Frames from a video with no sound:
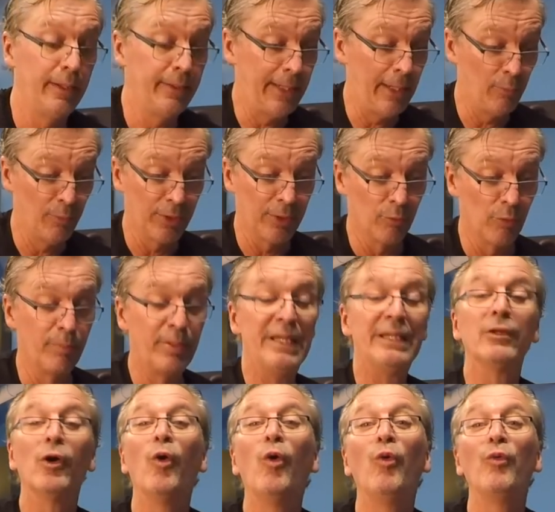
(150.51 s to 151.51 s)
Now we're going to repeat
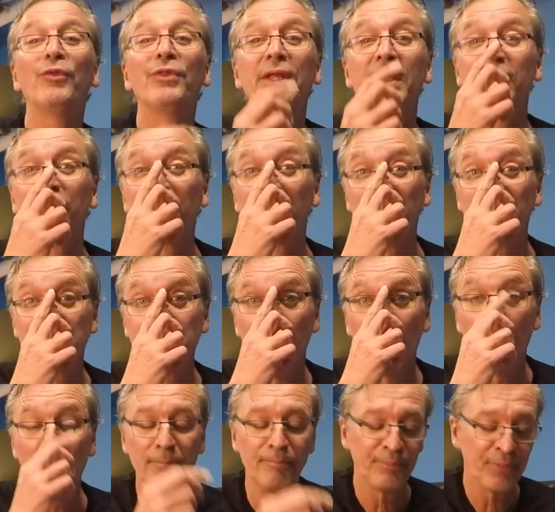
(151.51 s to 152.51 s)
the whole thing from the
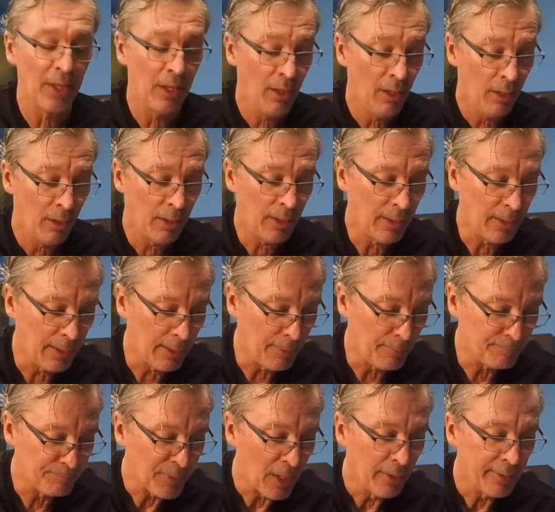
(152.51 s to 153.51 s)
top.
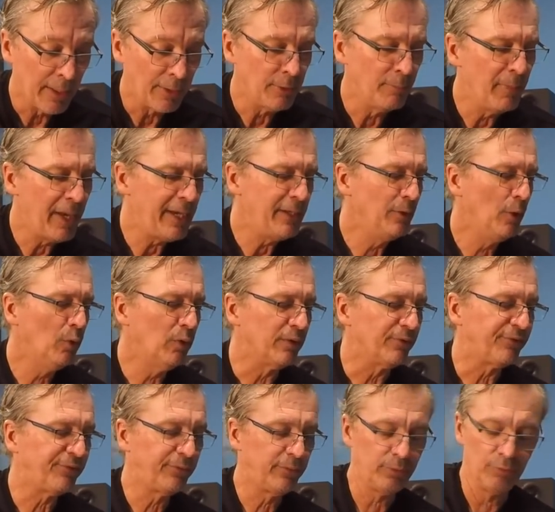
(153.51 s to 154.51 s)
Now you may
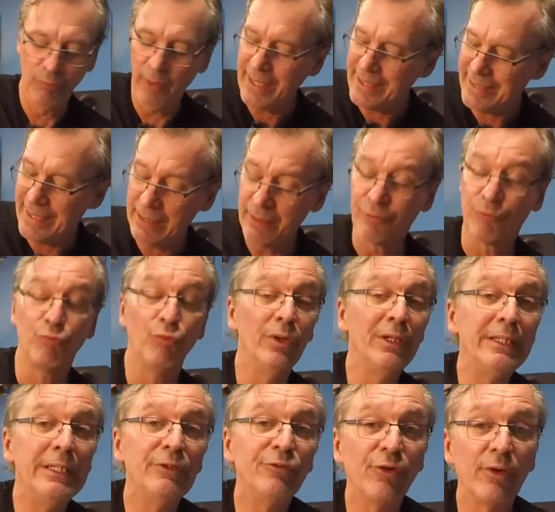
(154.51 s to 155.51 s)
notice the right hand is
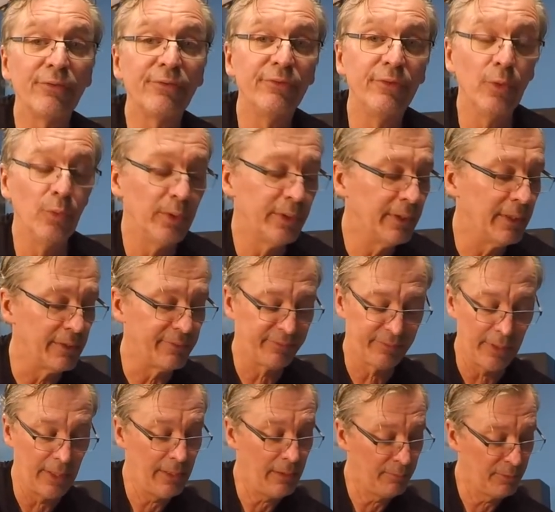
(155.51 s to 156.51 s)
really just doing this,
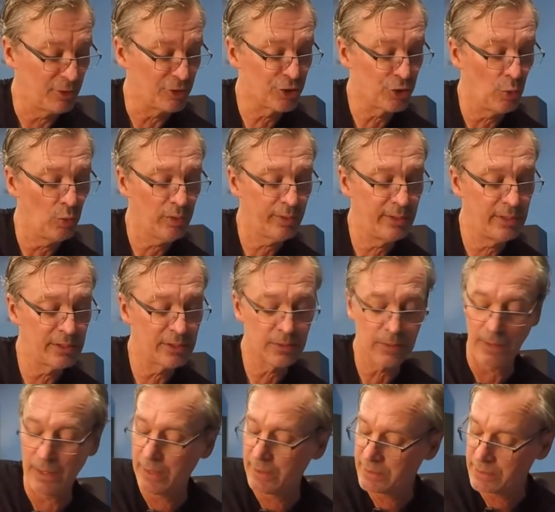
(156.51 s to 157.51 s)
okay? I'm going to choke these
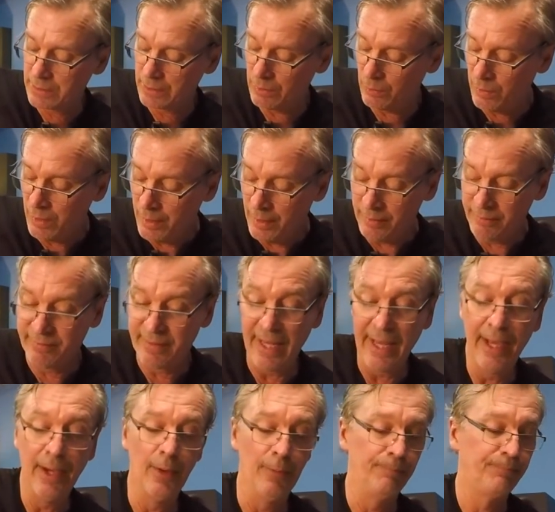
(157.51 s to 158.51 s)
strings to go
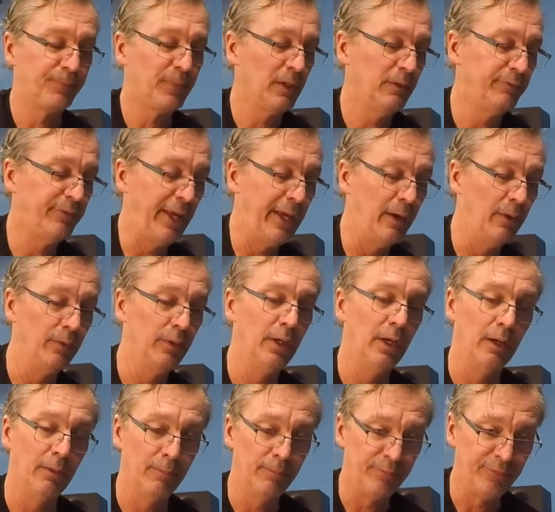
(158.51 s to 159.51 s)
down, down,
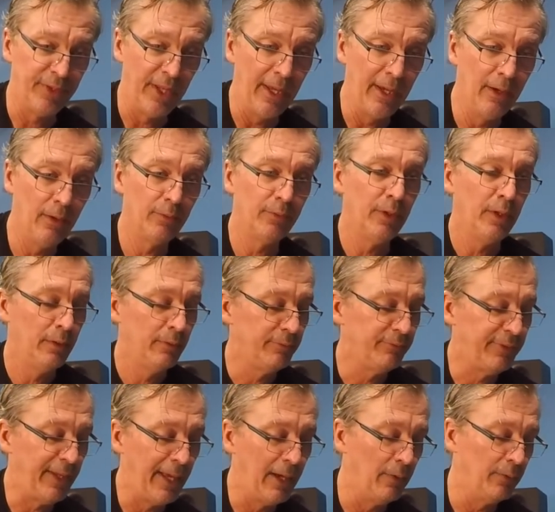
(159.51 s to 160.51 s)
up, down,
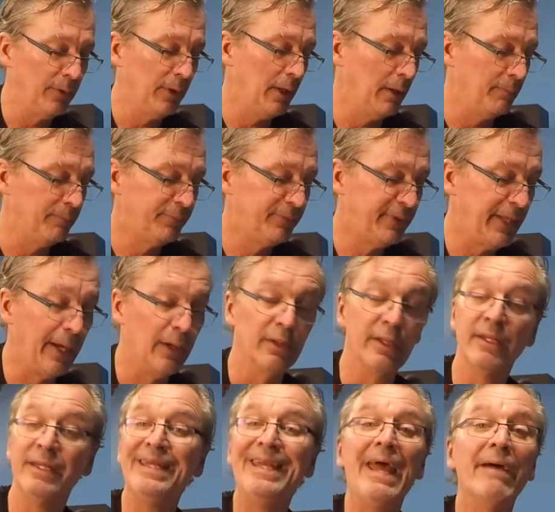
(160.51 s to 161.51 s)
down, up, down.
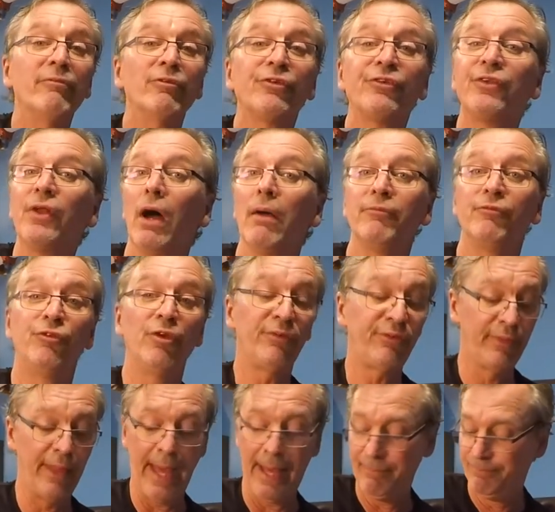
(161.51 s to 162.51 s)
It never stops.
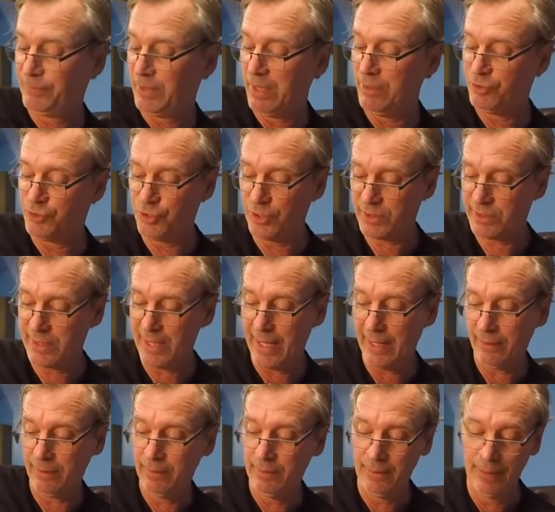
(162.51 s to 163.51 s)
Just that, okay? Just
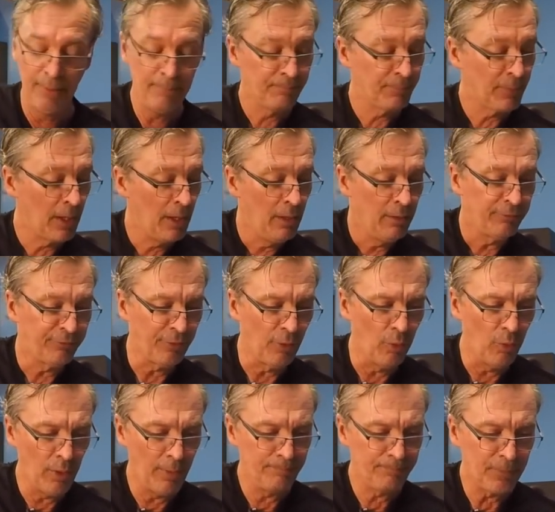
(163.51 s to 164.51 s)
that.
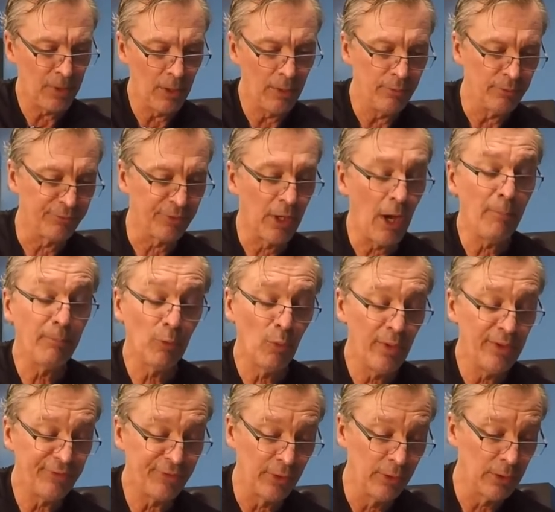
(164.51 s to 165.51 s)
So there's a couple of
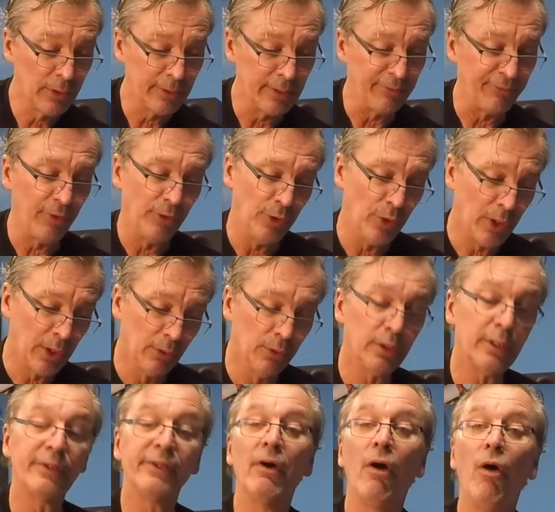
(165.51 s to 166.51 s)
ways to look at this. You can
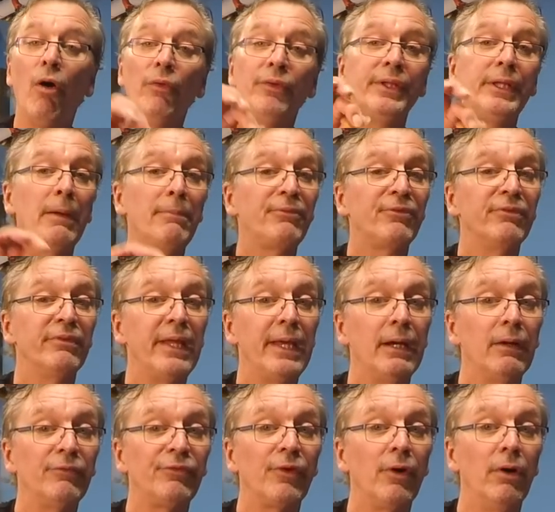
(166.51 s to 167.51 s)
look at all the ups and
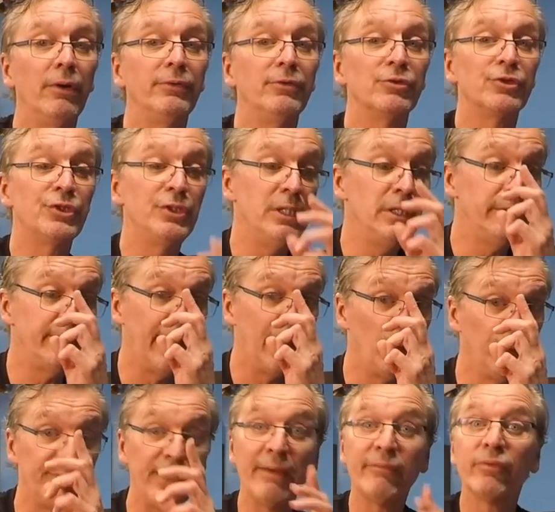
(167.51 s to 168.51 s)
downs on your sheet. That
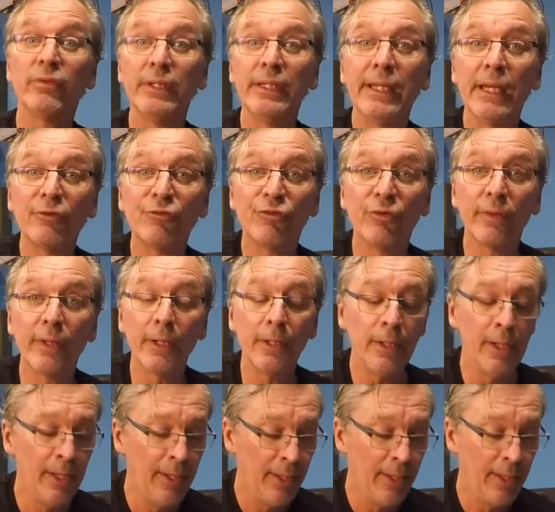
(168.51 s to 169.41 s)
will definitely get you there.